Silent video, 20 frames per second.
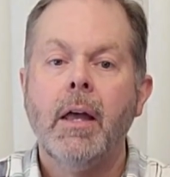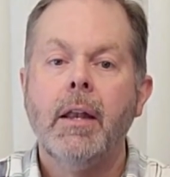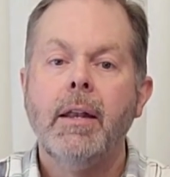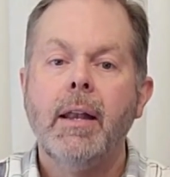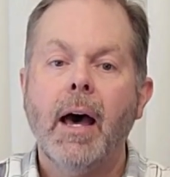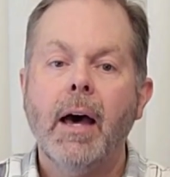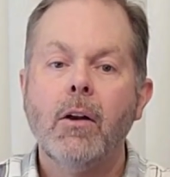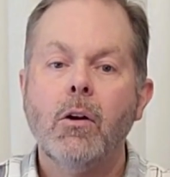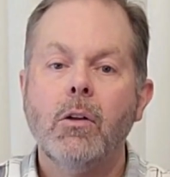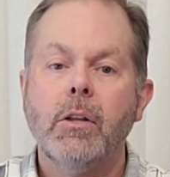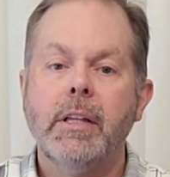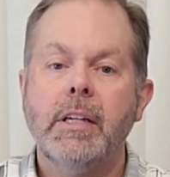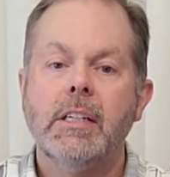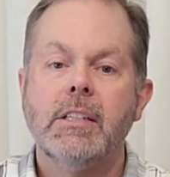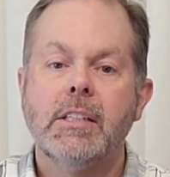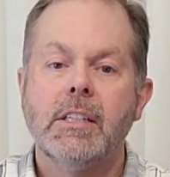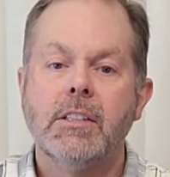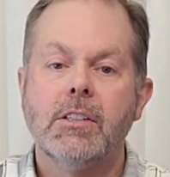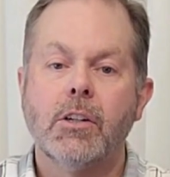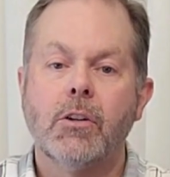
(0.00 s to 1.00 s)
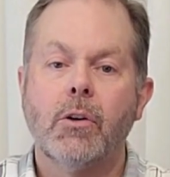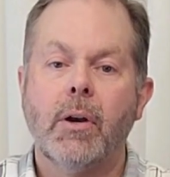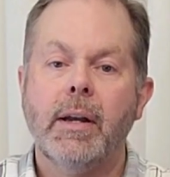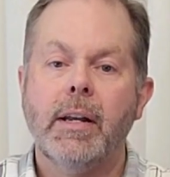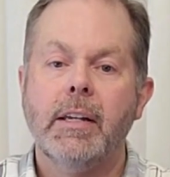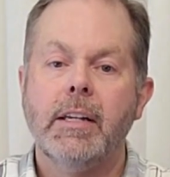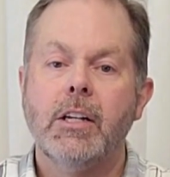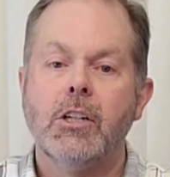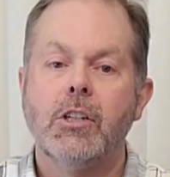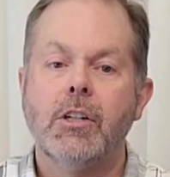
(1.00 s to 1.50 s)
Not only is this a
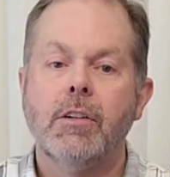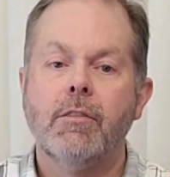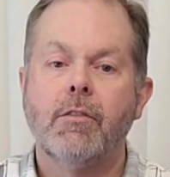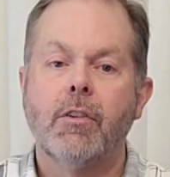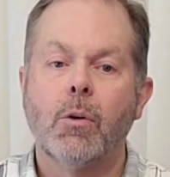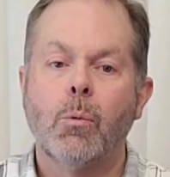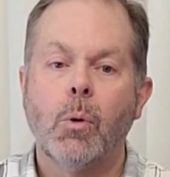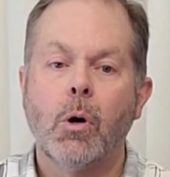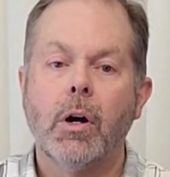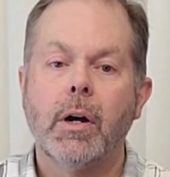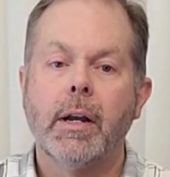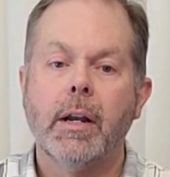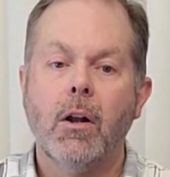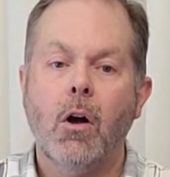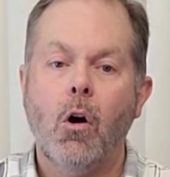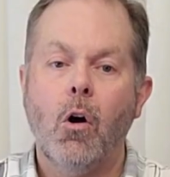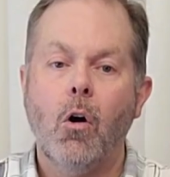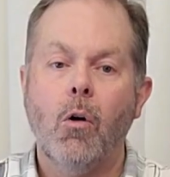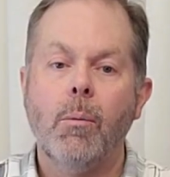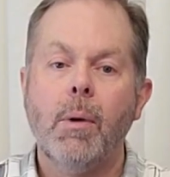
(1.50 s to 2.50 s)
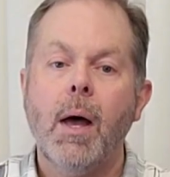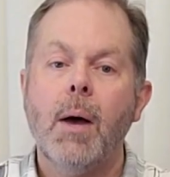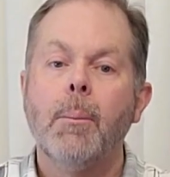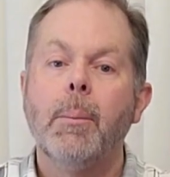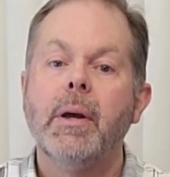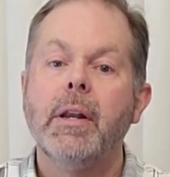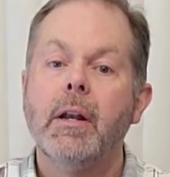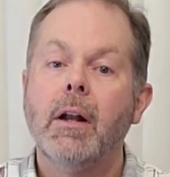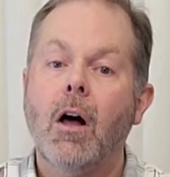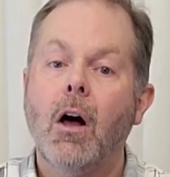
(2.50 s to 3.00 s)
great addition for work and home,
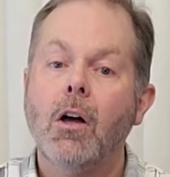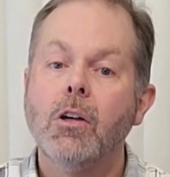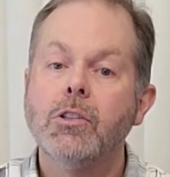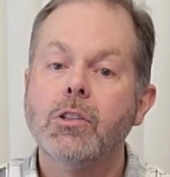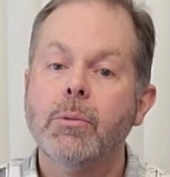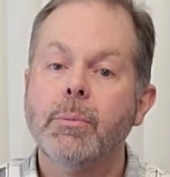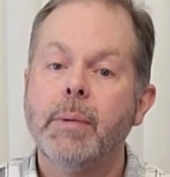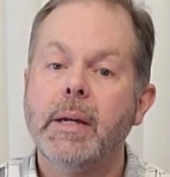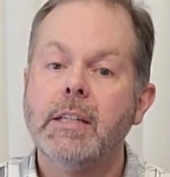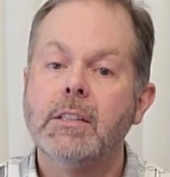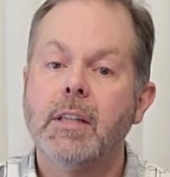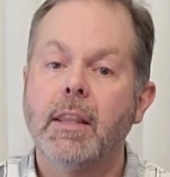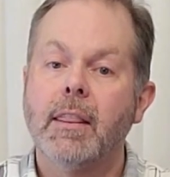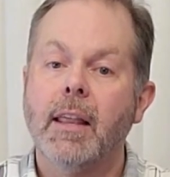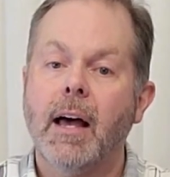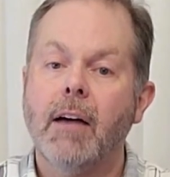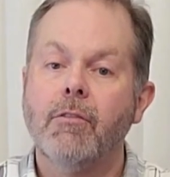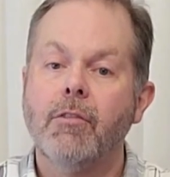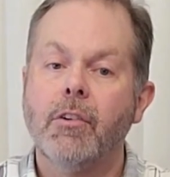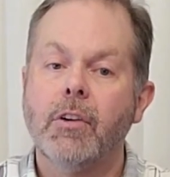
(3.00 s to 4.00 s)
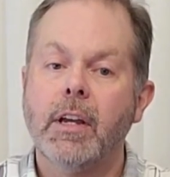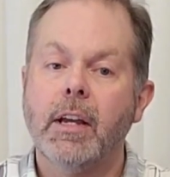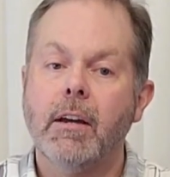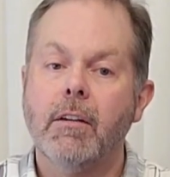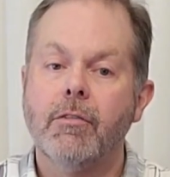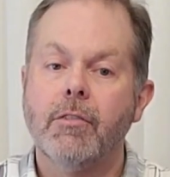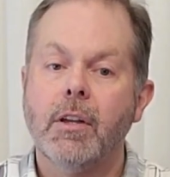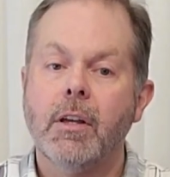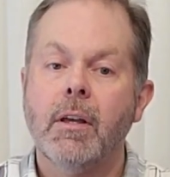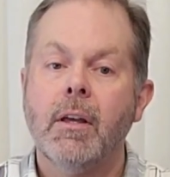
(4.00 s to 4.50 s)
but it also makes a thoughtful
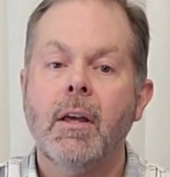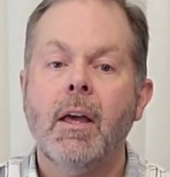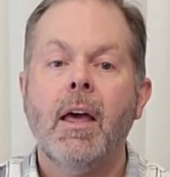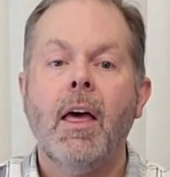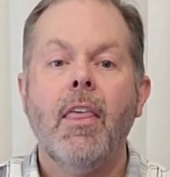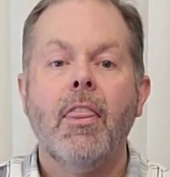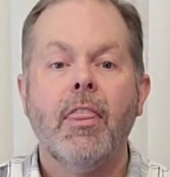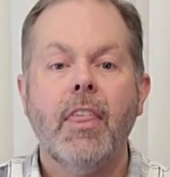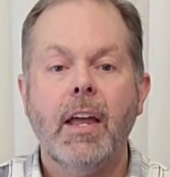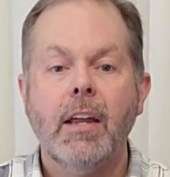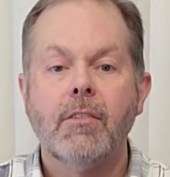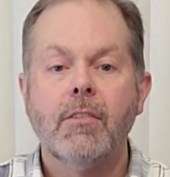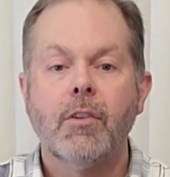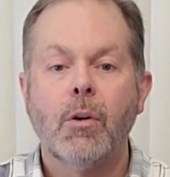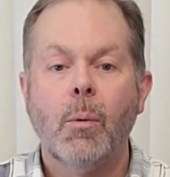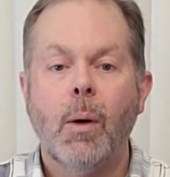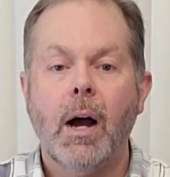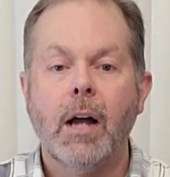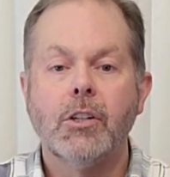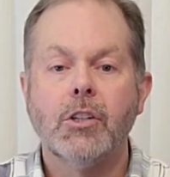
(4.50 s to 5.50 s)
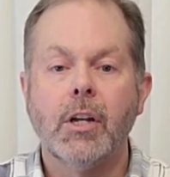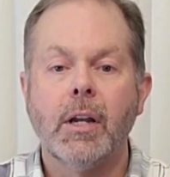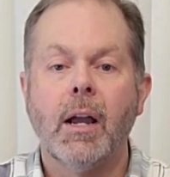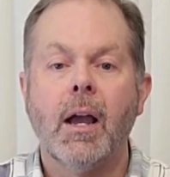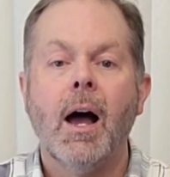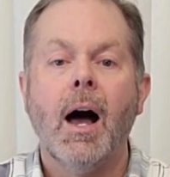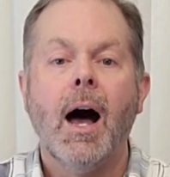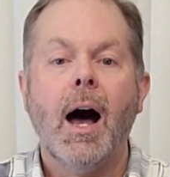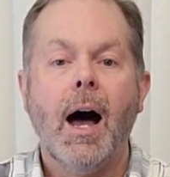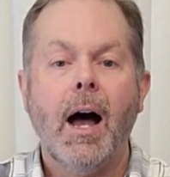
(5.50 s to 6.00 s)
gift. Thanks for watching.
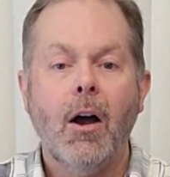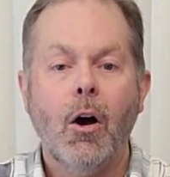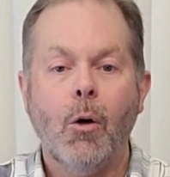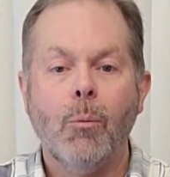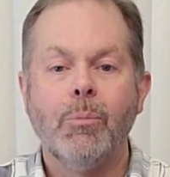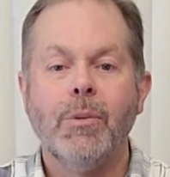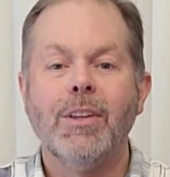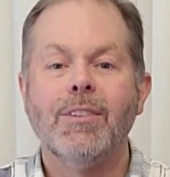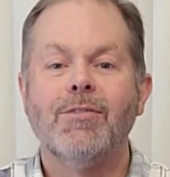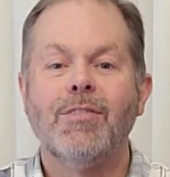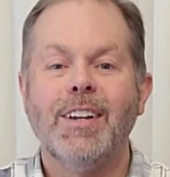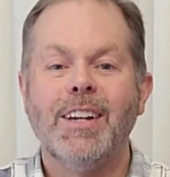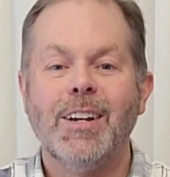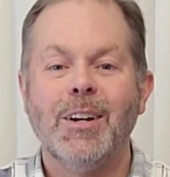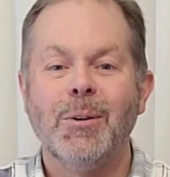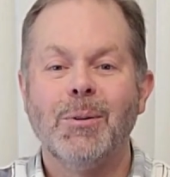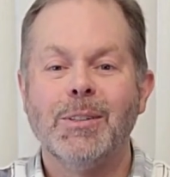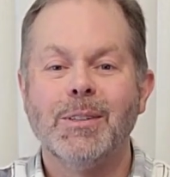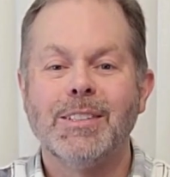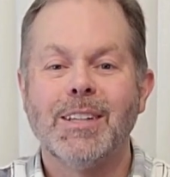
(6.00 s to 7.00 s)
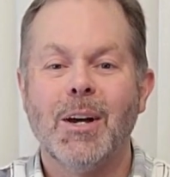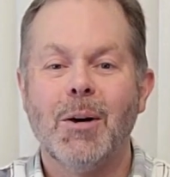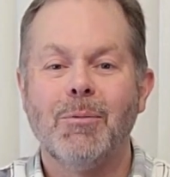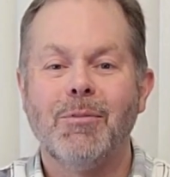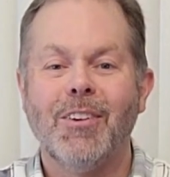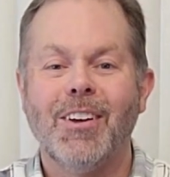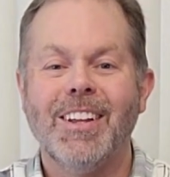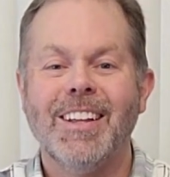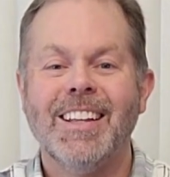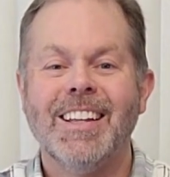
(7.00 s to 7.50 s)
I hope this video was
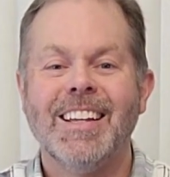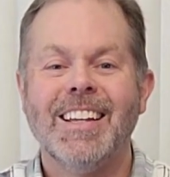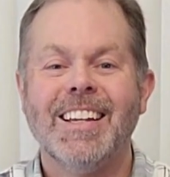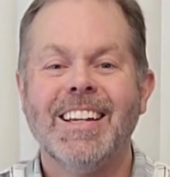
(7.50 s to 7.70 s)
helpful.